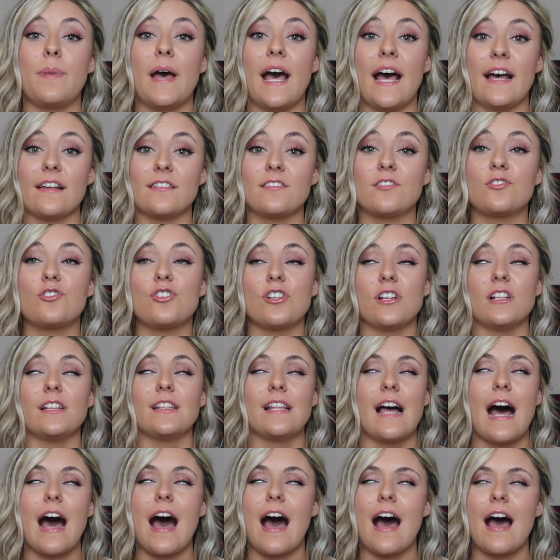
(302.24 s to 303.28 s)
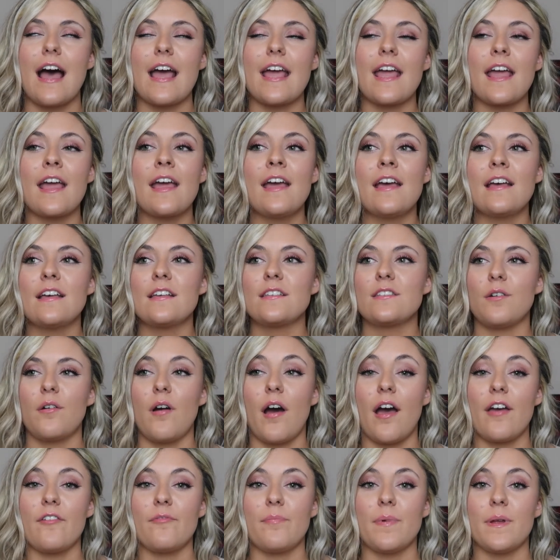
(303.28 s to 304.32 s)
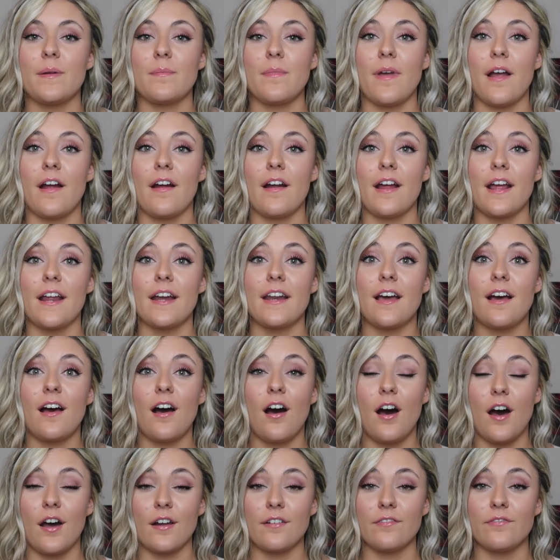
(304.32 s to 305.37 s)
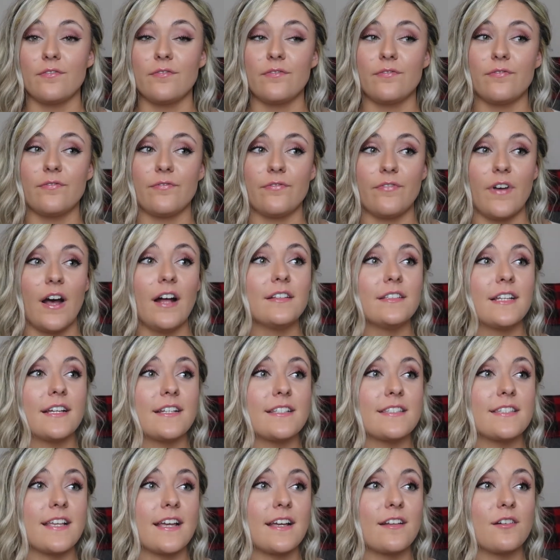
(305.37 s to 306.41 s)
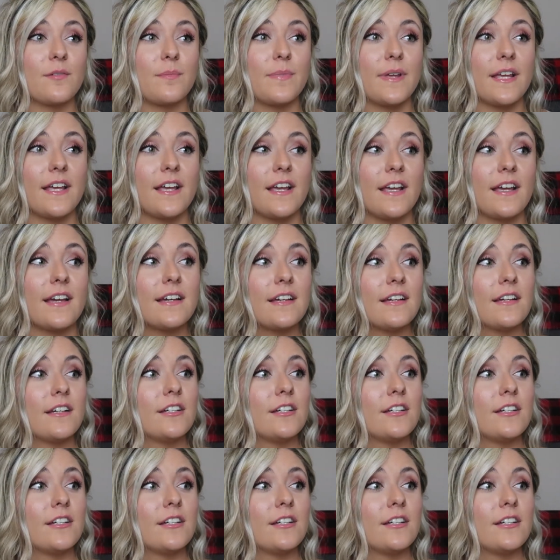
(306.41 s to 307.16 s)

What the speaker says: past July. So I've been married on Valentine's Day. It'll be